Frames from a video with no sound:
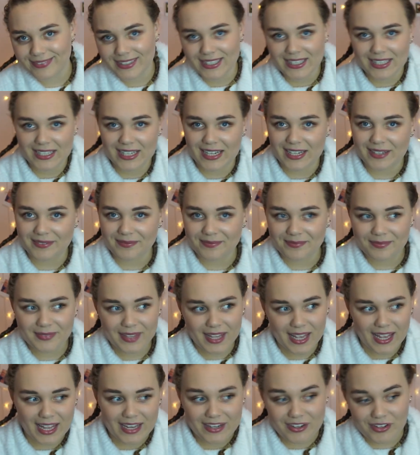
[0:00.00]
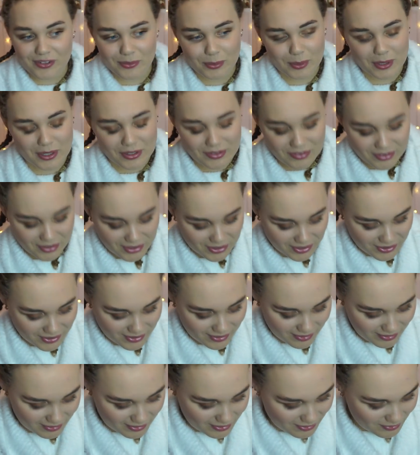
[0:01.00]
you know, just wanted to
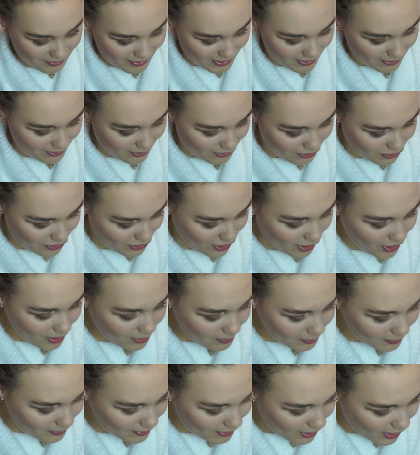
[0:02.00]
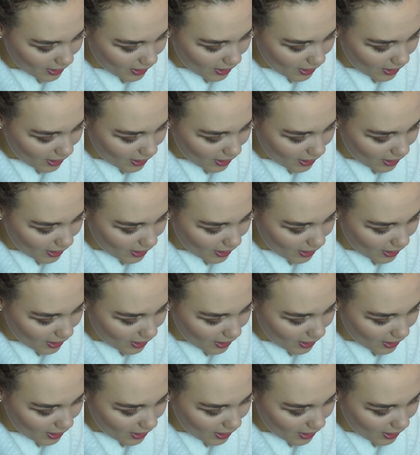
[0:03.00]
look around the shops.